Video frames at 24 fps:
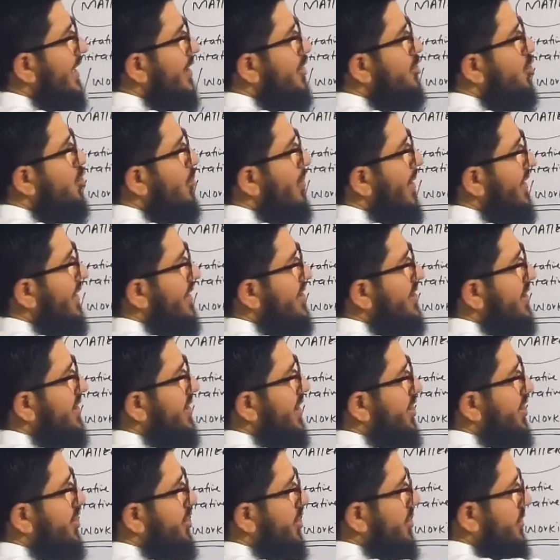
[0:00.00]
the
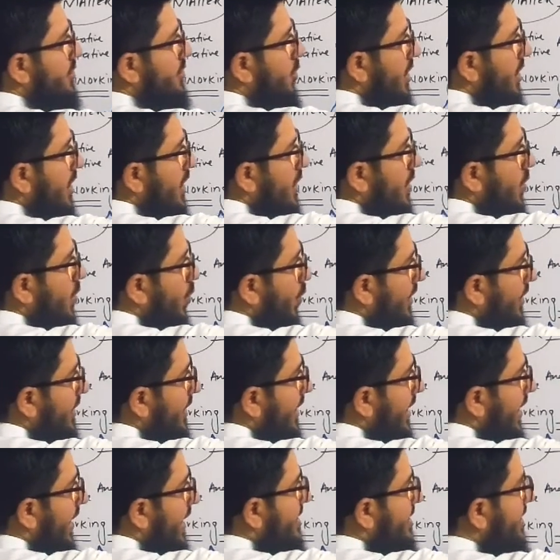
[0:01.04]
electromagnetic radiations, okay?
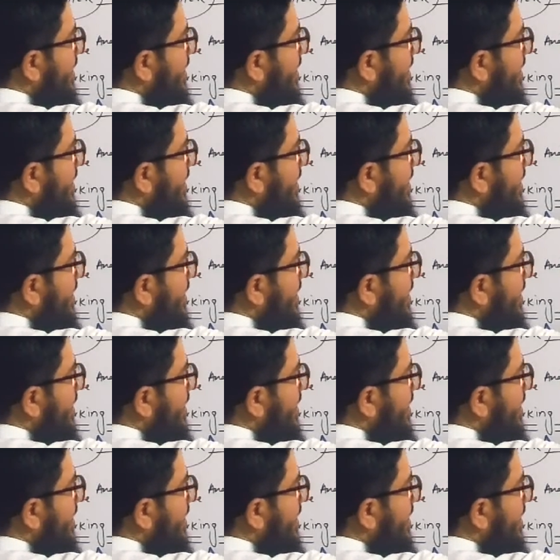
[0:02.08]
When